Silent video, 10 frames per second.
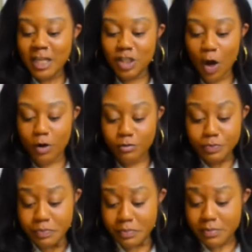So
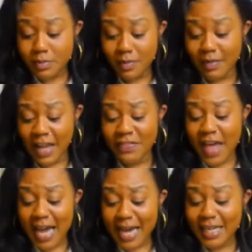
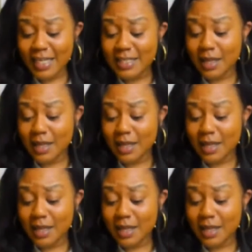that is